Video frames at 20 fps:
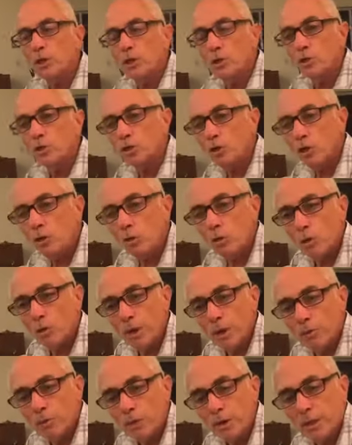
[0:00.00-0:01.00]
So
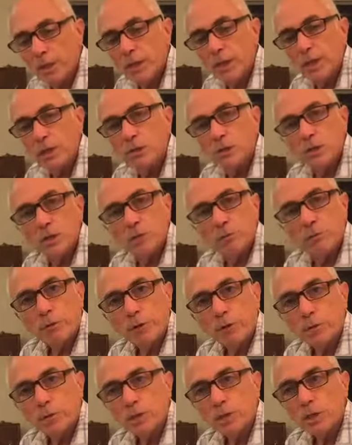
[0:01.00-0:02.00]
everything in nature is at a
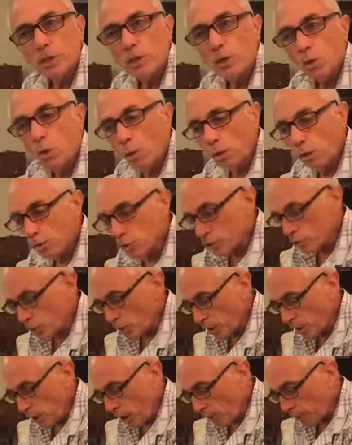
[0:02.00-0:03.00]
frequency. The oils
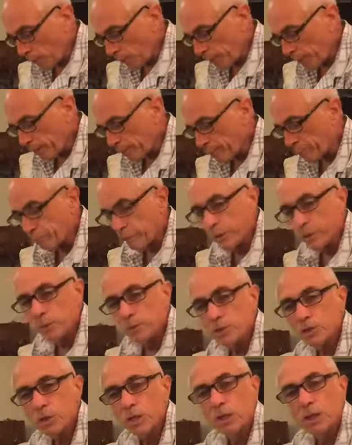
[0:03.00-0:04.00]
operate at a
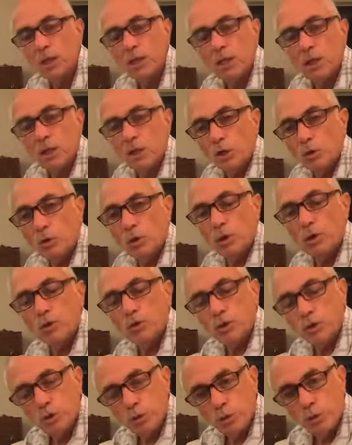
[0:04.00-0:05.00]
frequency. We use
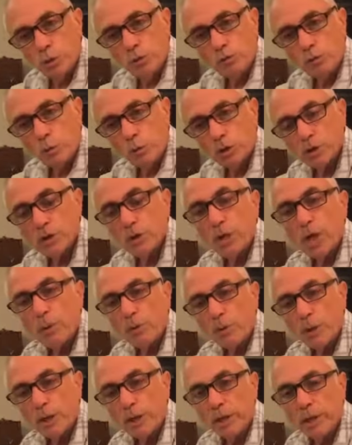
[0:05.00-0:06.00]
the tuning forks. They
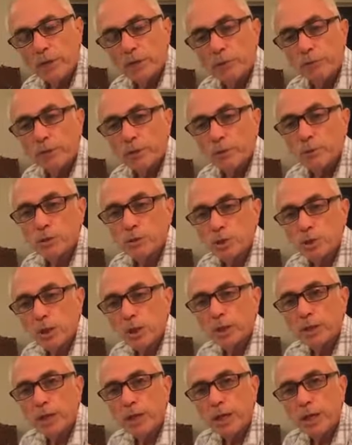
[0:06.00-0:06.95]
operated at a frequency on